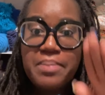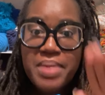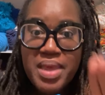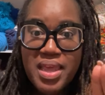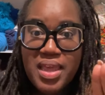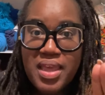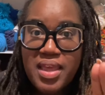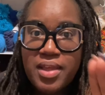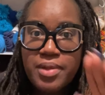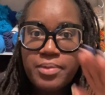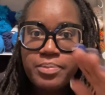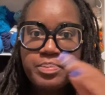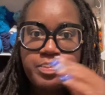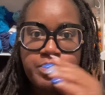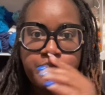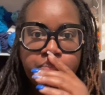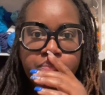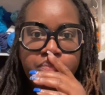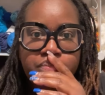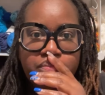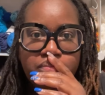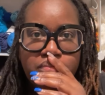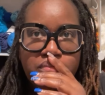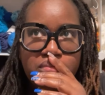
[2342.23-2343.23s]
me
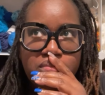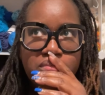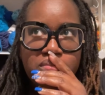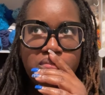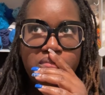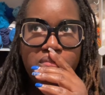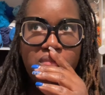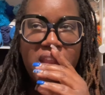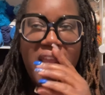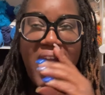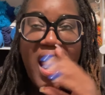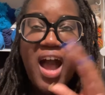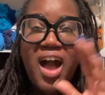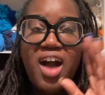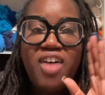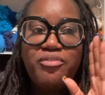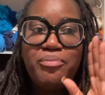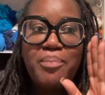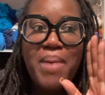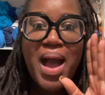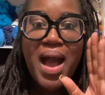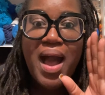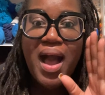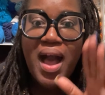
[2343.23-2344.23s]

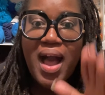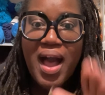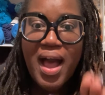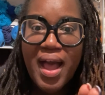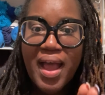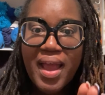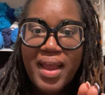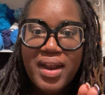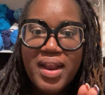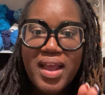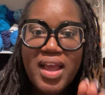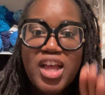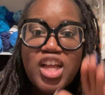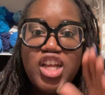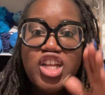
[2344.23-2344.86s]
of my aunt.